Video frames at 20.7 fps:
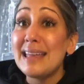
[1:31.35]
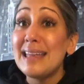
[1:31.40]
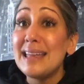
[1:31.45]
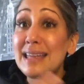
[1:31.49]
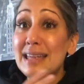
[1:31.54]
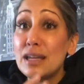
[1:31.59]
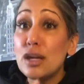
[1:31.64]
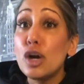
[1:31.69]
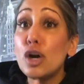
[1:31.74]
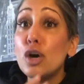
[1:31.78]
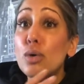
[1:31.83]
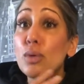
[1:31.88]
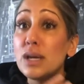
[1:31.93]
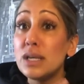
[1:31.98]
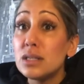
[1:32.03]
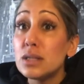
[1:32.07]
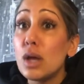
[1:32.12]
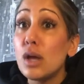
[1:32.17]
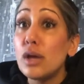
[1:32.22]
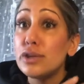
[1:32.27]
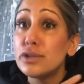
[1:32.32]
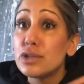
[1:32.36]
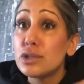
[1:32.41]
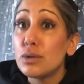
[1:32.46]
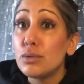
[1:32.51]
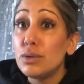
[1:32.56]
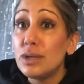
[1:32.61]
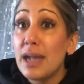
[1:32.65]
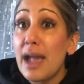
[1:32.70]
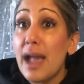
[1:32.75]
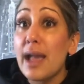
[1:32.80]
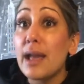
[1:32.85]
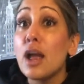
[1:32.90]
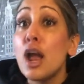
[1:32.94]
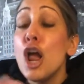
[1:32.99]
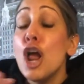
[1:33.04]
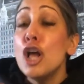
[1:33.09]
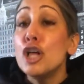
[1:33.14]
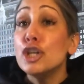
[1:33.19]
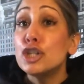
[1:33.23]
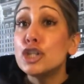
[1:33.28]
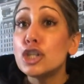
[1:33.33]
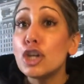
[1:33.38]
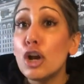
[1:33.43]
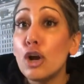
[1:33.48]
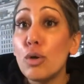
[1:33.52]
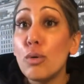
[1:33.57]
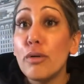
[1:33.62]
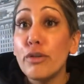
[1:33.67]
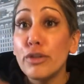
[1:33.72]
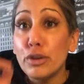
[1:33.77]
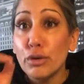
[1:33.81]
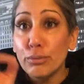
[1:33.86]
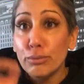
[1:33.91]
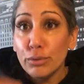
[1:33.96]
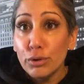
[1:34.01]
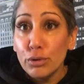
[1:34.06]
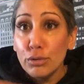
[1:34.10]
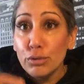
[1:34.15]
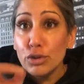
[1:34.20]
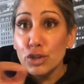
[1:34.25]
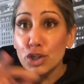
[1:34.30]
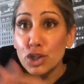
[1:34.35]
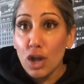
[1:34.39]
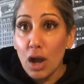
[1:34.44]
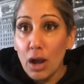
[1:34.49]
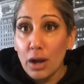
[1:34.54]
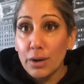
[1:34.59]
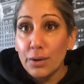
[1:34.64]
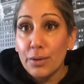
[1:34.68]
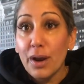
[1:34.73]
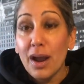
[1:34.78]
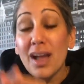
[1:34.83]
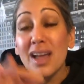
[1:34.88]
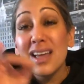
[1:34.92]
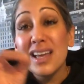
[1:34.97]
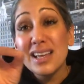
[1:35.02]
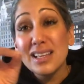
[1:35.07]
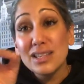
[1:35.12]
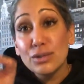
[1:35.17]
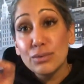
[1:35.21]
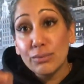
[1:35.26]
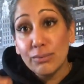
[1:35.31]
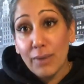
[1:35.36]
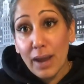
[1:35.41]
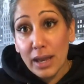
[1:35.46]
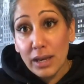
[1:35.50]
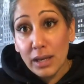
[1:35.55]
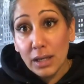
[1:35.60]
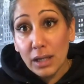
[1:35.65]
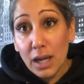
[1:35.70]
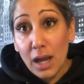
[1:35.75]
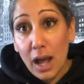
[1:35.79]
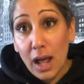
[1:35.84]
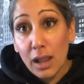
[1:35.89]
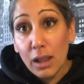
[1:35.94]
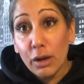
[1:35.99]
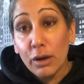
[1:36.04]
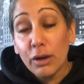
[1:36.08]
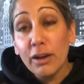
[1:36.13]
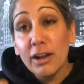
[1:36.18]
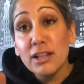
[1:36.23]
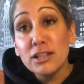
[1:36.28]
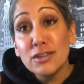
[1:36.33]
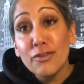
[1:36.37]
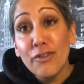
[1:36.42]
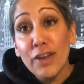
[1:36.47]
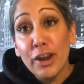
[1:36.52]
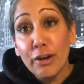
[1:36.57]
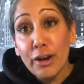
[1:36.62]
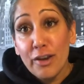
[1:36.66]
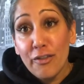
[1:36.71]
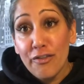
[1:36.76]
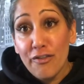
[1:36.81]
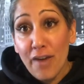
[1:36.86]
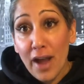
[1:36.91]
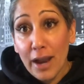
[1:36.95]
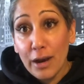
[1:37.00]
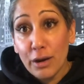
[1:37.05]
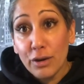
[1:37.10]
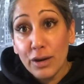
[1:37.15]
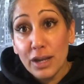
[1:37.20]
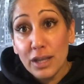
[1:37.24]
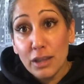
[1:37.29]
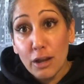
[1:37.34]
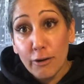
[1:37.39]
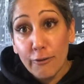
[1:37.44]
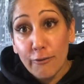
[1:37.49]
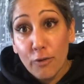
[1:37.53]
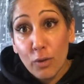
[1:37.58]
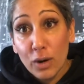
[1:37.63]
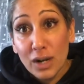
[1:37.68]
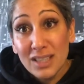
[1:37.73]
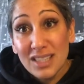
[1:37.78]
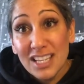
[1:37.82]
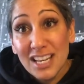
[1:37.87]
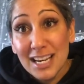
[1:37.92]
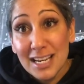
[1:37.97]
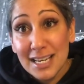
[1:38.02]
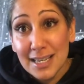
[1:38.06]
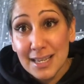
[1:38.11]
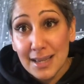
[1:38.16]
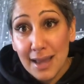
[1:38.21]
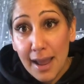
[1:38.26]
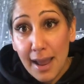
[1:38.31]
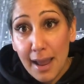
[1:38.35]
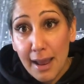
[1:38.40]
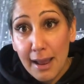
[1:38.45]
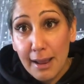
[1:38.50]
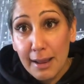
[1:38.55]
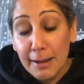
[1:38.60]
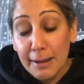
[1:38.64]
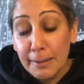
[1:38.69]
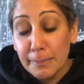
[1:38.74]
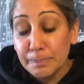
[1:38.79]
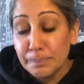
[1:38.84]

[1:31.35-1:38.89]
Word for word: Ego is also yang. So the root chakra is red in color. It's very fiery, therefore it's yang.